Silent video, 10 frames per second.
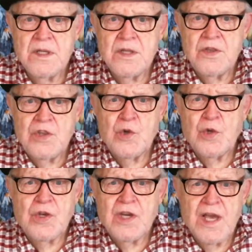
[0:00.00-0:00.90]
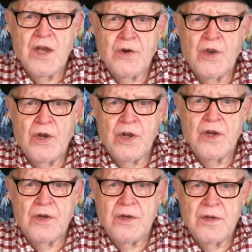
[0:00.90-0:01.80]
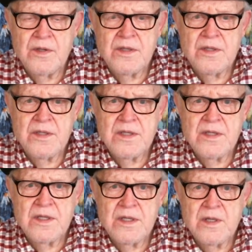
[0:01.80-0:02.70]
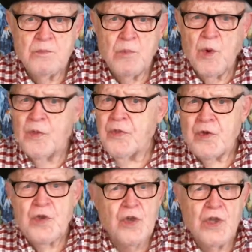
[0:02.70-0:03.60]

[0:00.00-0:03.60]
You can count on it more than you